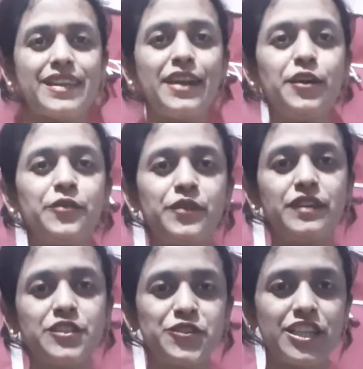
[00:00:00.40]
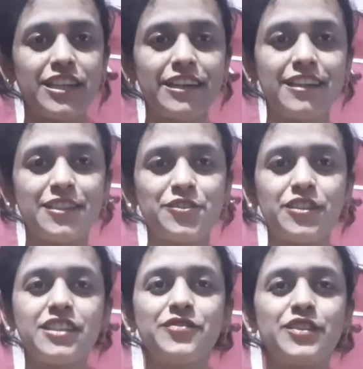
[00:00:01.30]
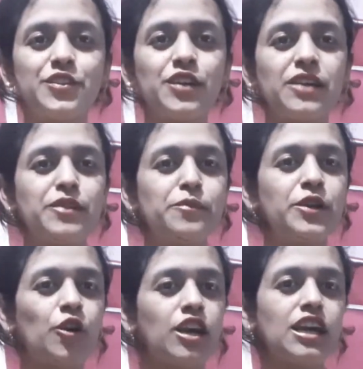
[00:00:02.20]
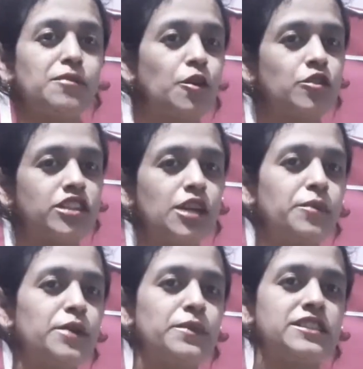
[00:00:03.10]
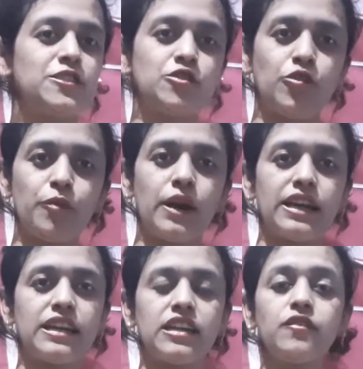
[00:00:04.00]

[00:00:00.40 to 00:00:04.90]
Hello everyone, Shraddha here. So in this video I will be talking about three purposes of marketing,